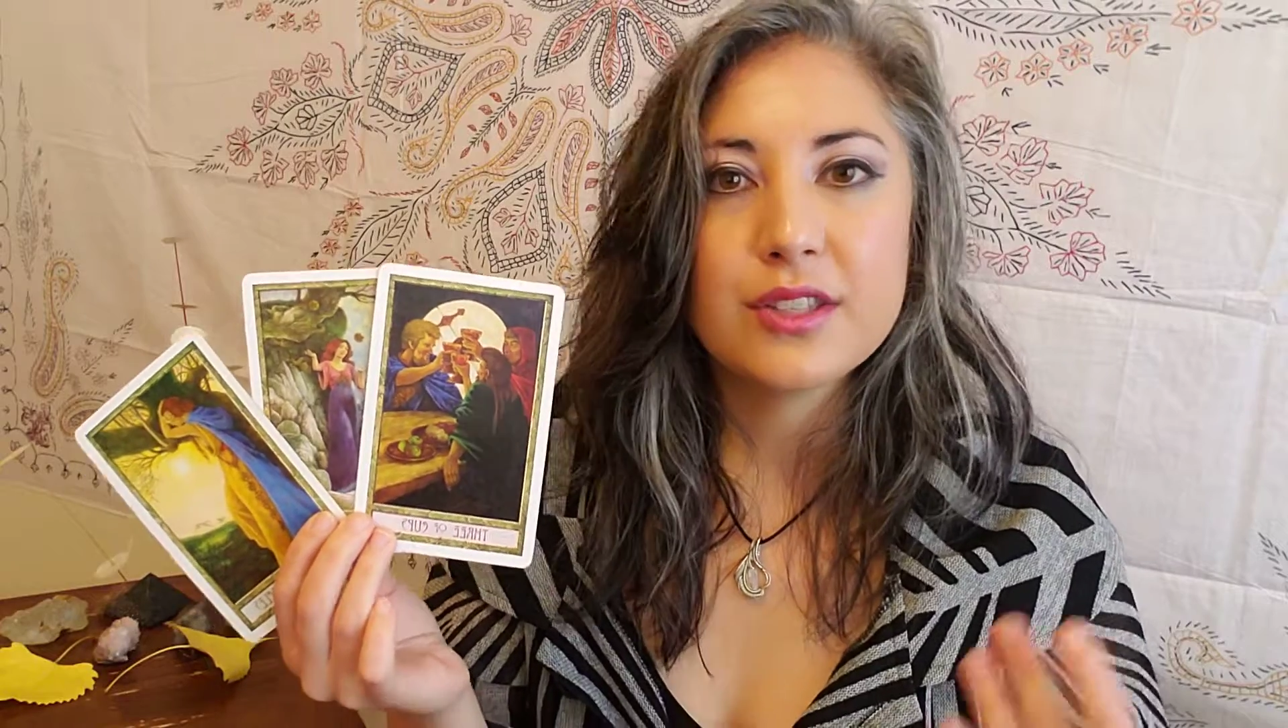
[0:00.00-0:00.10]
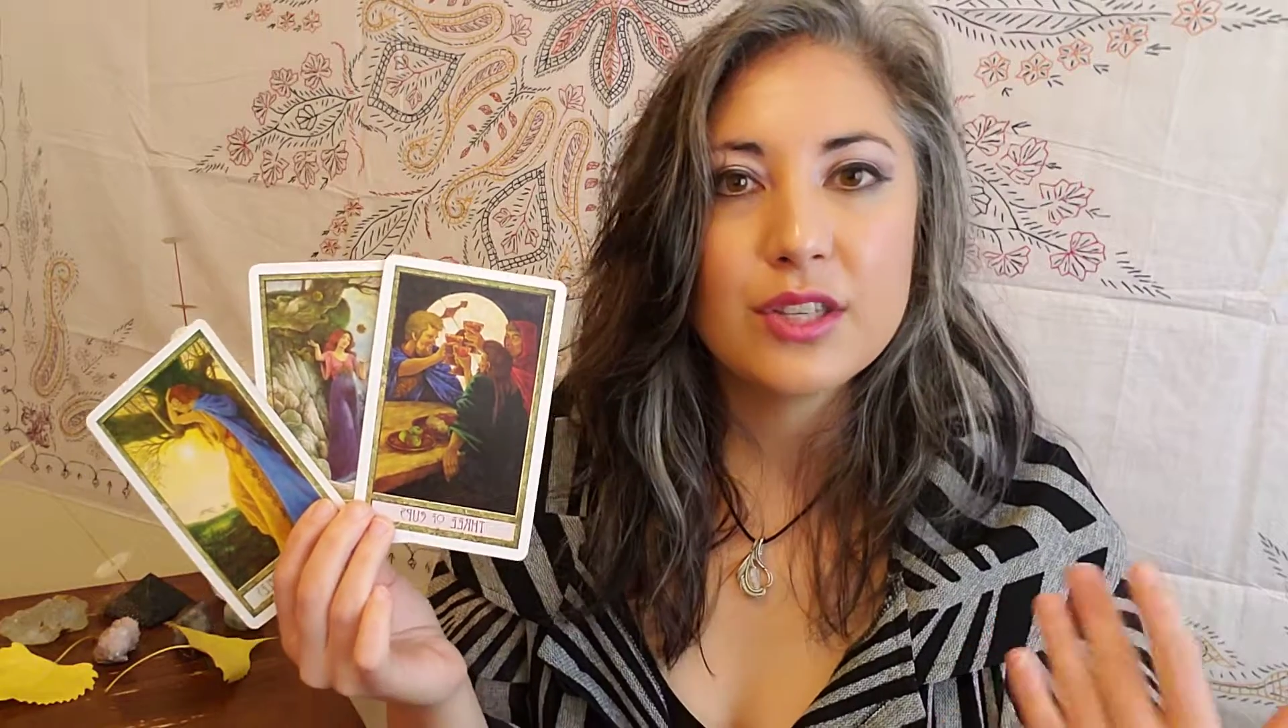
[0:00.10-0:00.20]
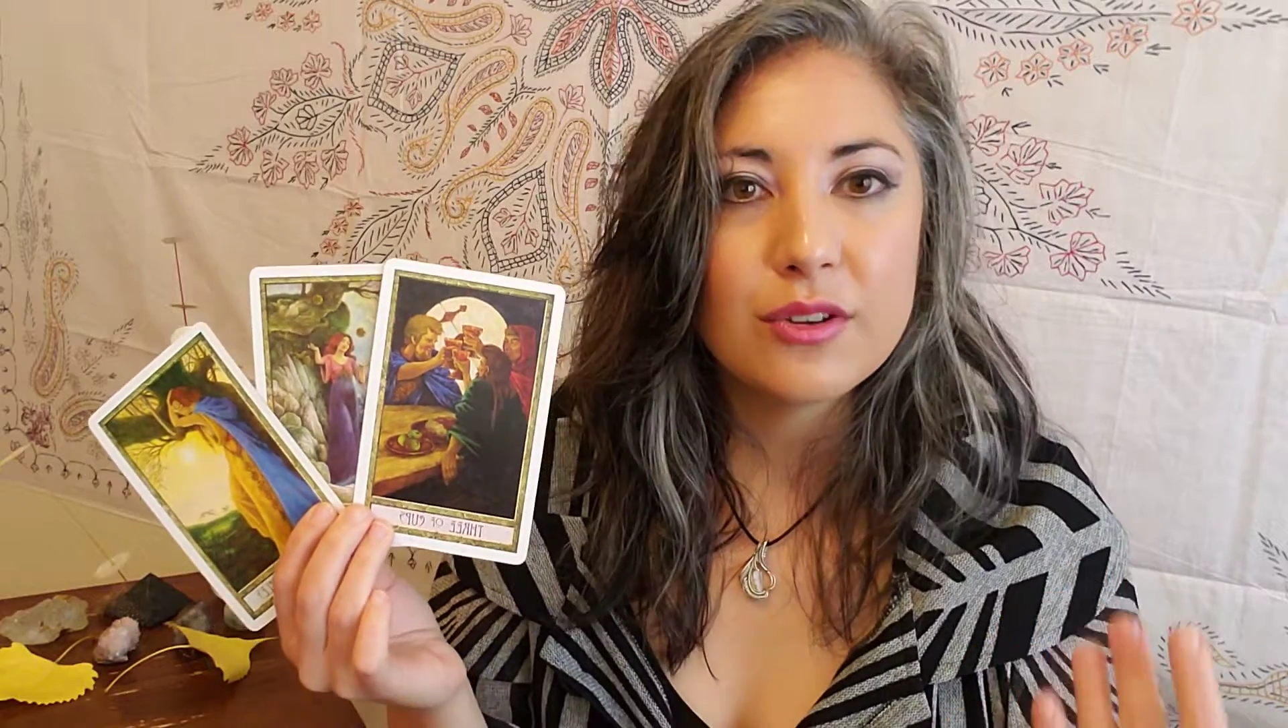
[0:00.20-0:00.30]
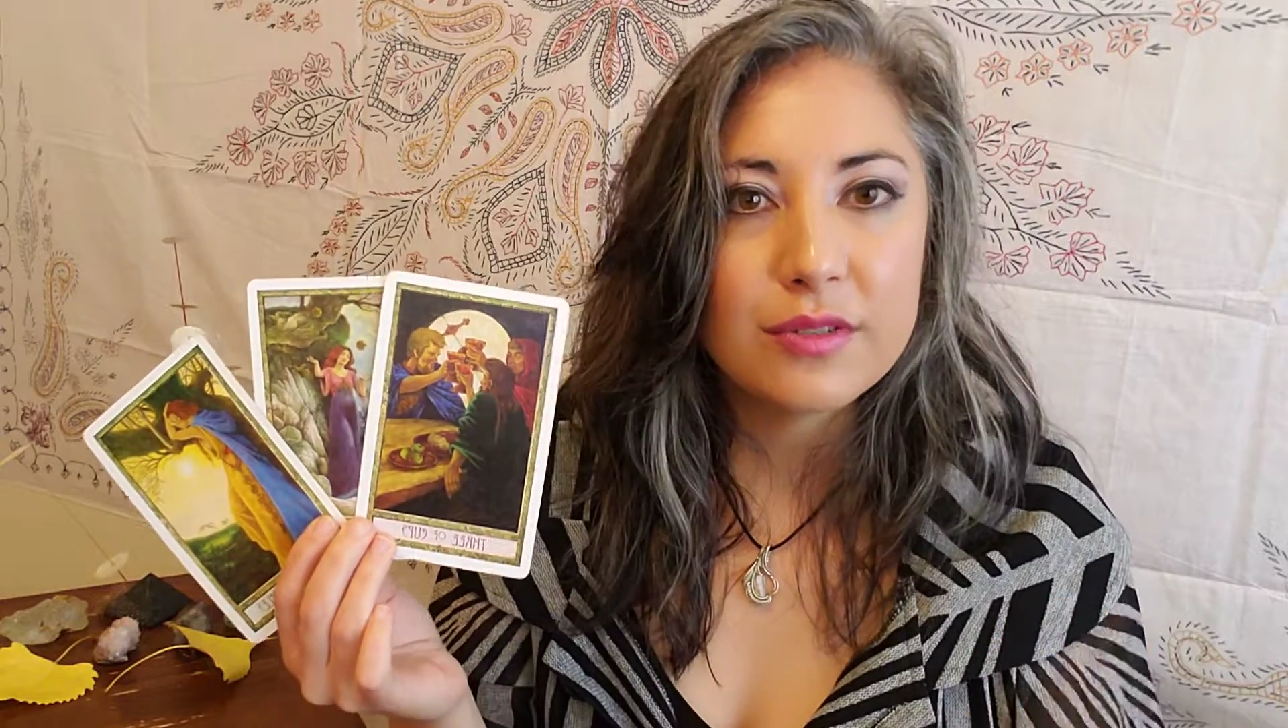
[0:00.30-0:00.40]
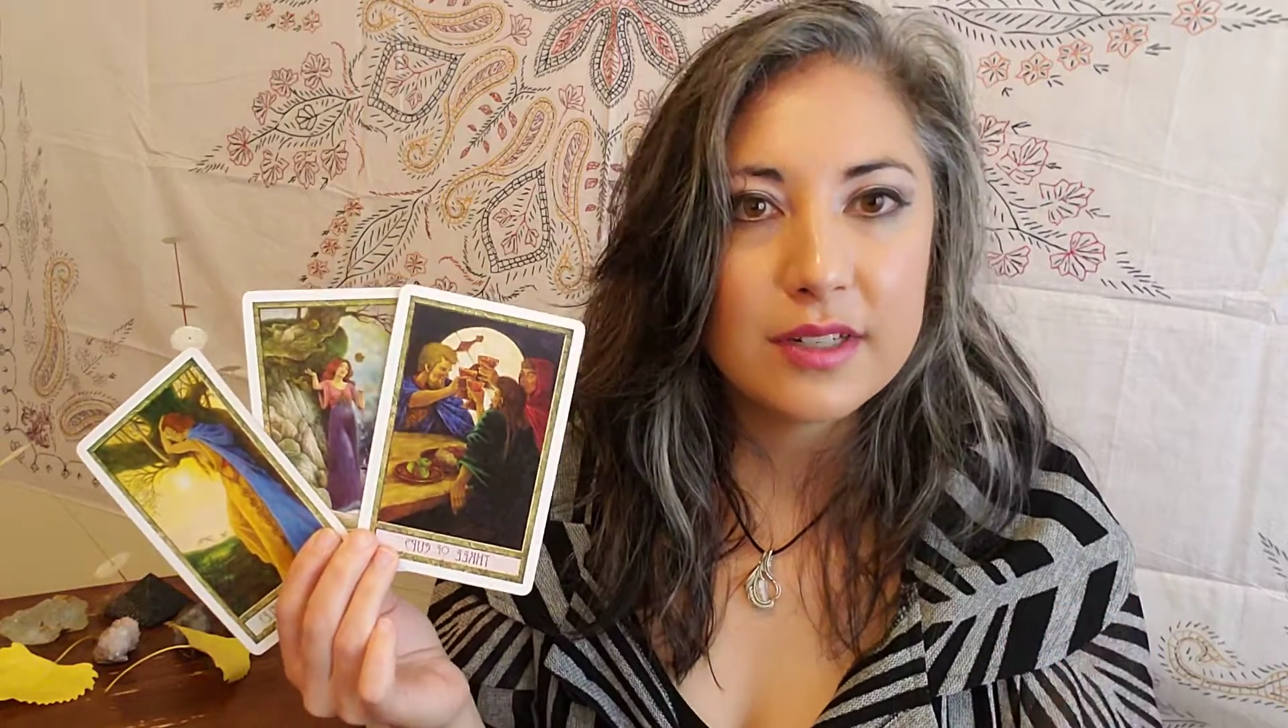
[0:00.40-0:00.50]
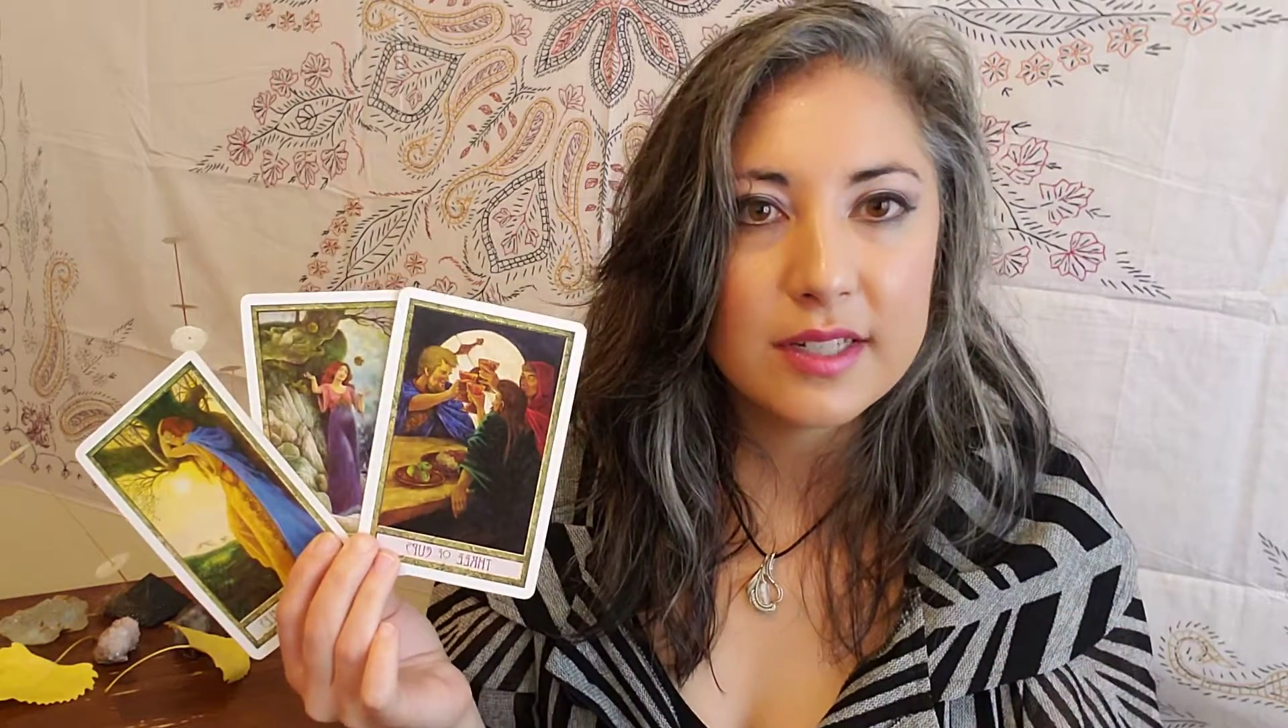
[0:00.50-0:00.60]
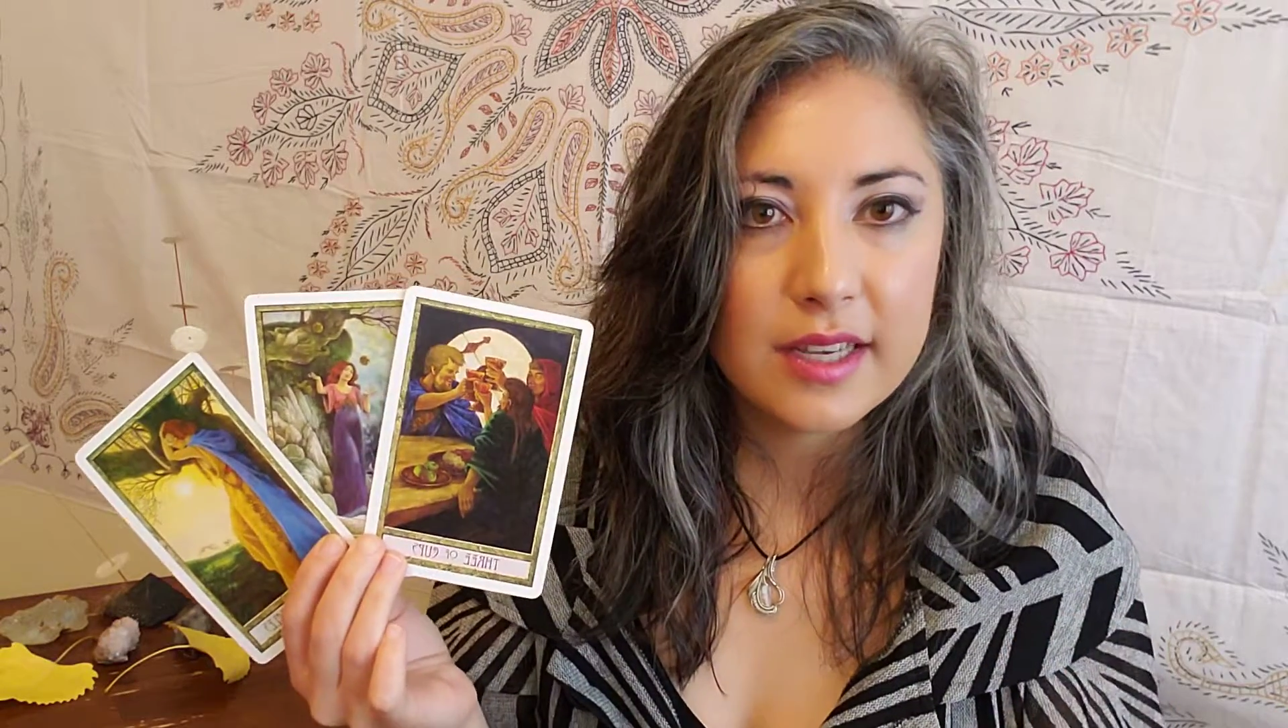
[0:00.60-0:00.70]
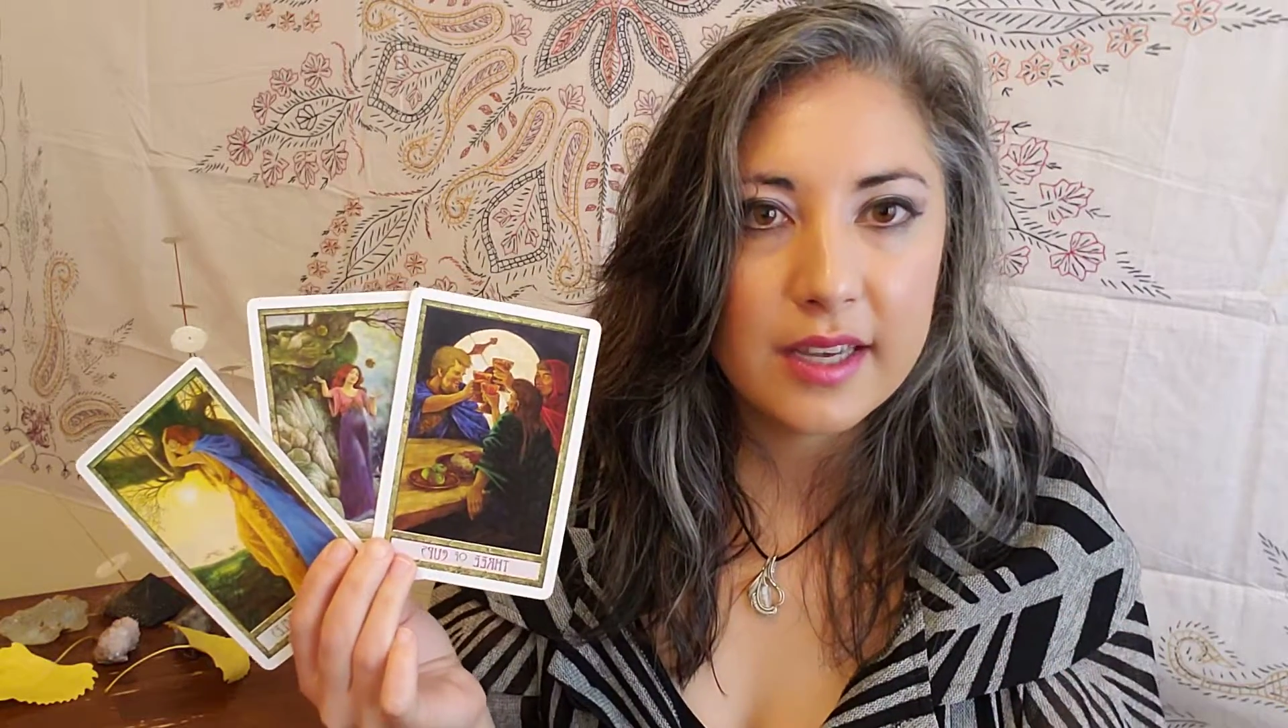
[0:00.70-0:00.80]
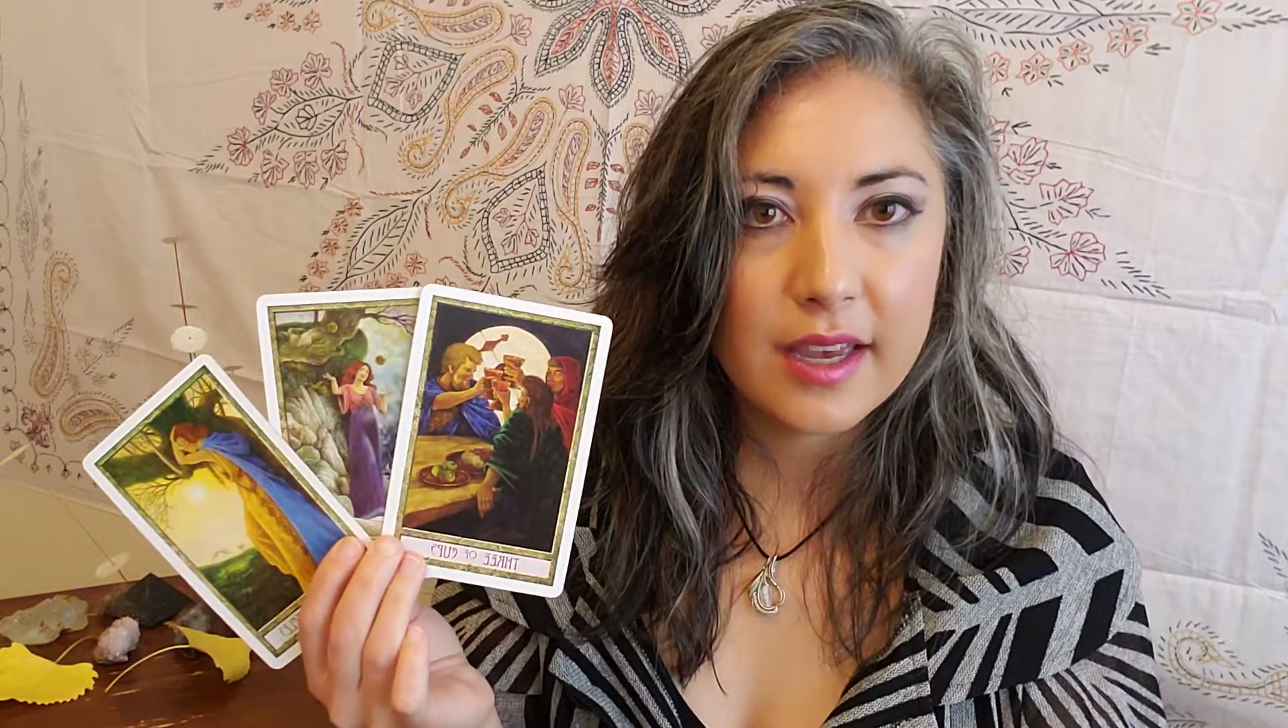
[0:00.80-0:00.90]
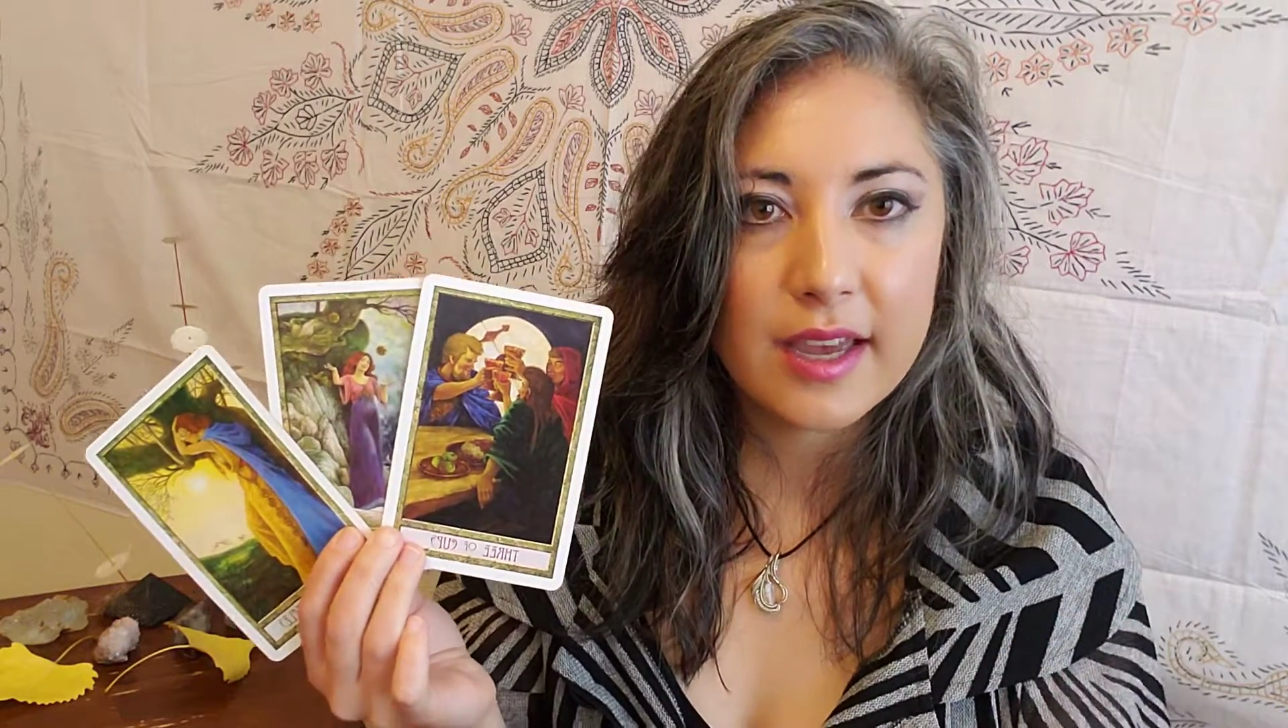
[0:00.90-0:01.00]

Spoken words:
unity,